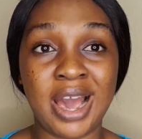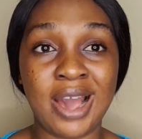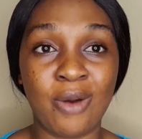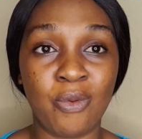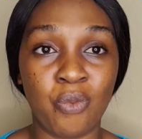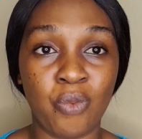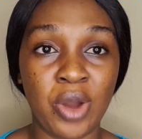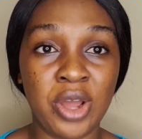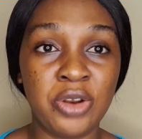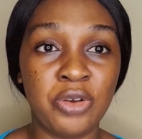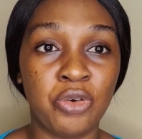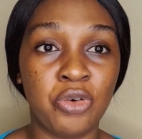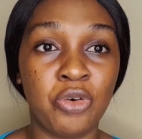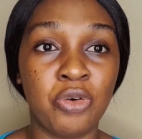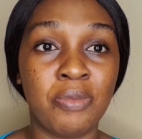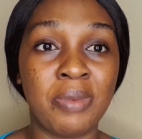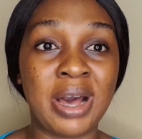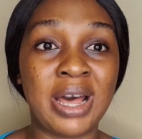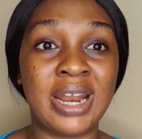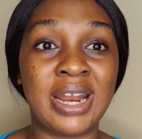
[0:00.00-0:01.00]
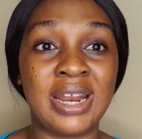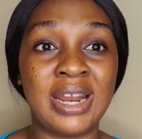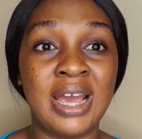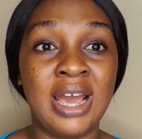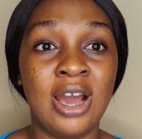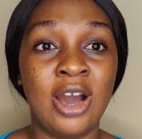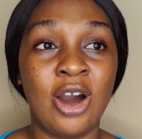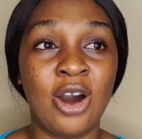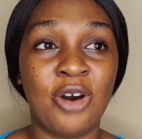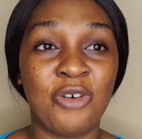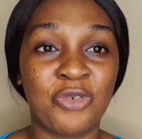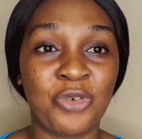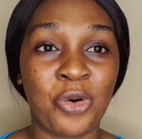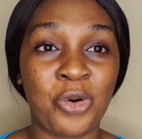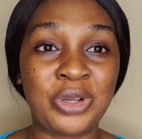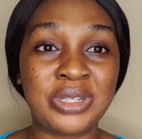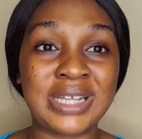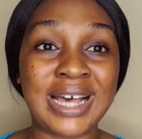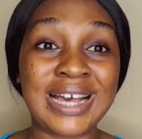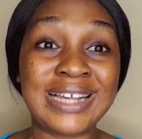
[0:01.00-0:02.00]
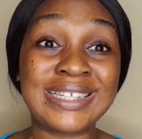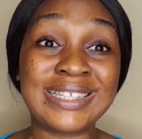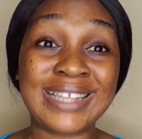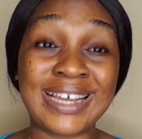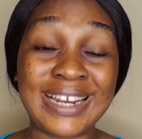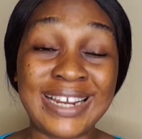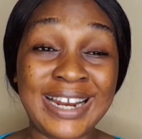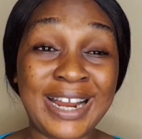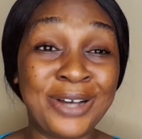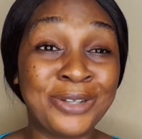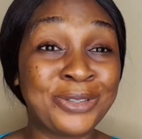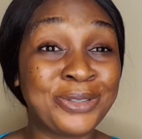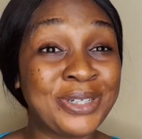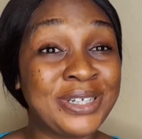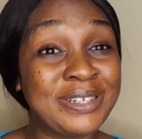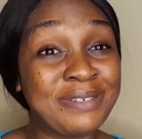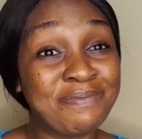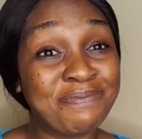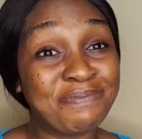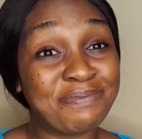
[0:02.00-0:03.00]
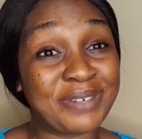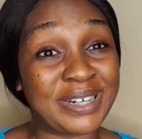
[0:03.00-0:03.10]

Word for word: I went home and of course I started out doing